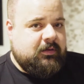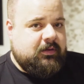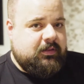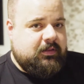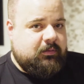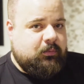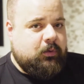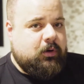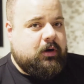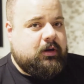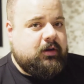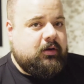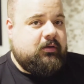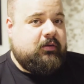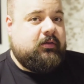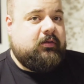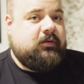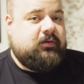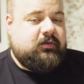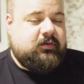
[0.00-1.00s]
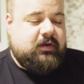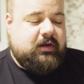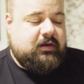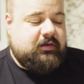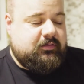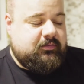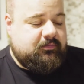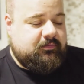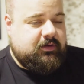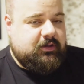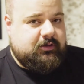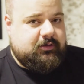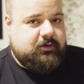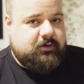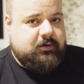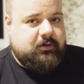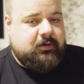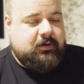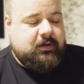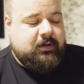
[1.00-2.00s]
they're working on this as a feature.